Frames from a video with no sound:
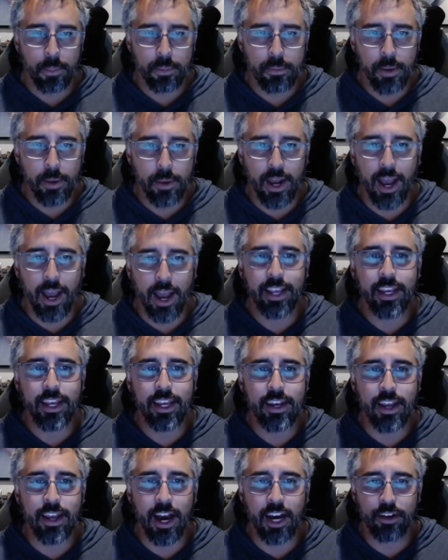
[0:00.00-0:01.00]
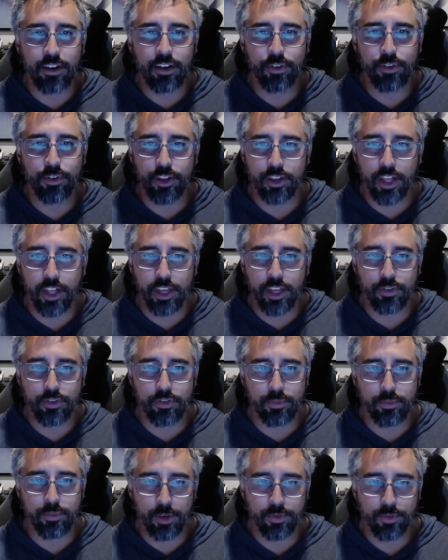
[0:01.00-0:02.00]
Man, I cannot for the life of
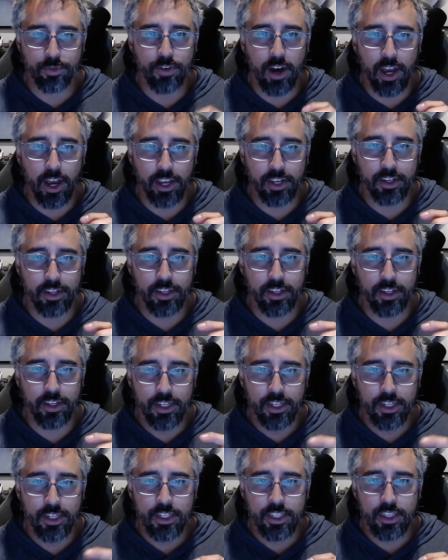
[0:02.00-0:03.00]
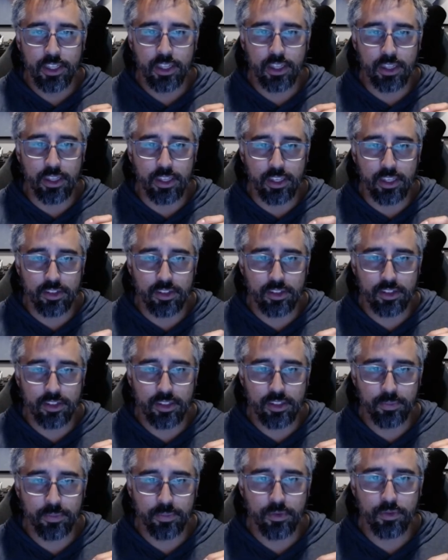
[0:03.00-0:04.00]
me find this
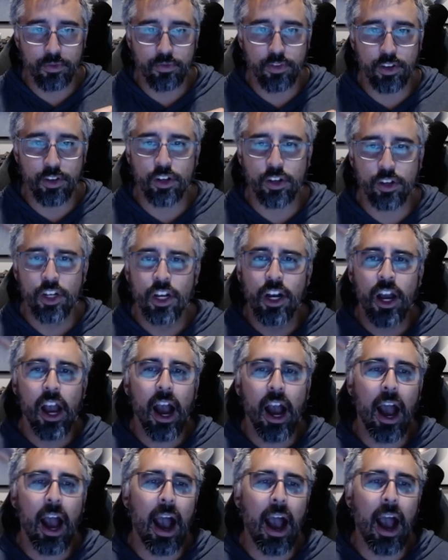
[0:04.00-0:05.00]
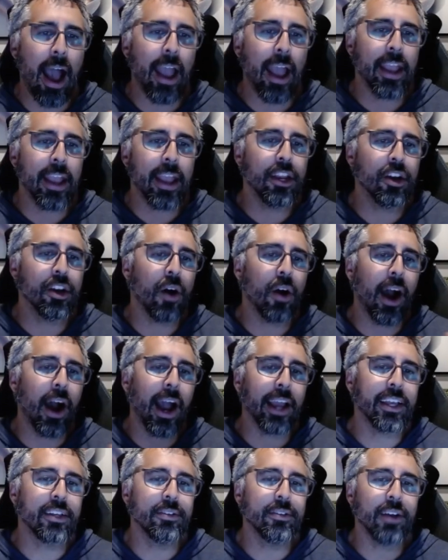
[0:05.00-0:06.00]
vehicle. You know,
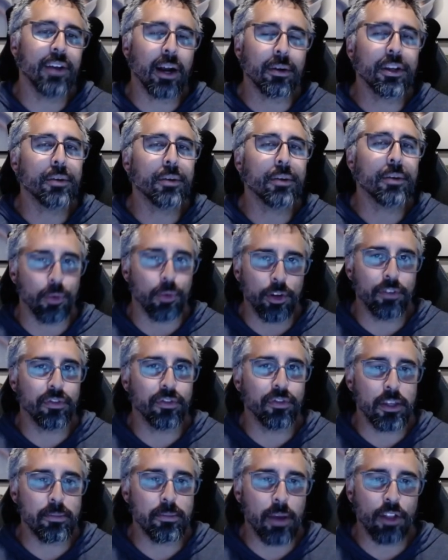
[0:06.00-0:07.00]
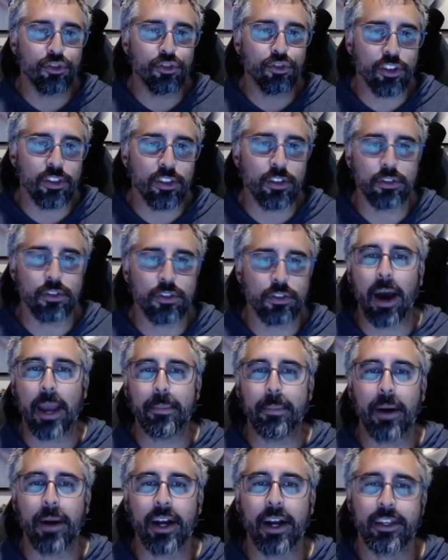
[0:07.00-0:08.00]
I, I'm going to briefly mention this
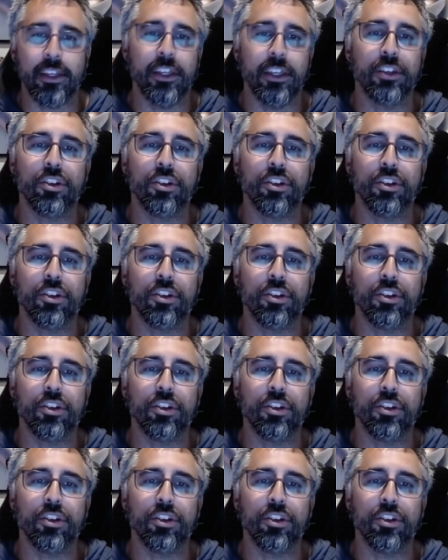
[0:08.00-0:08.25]
Maybach E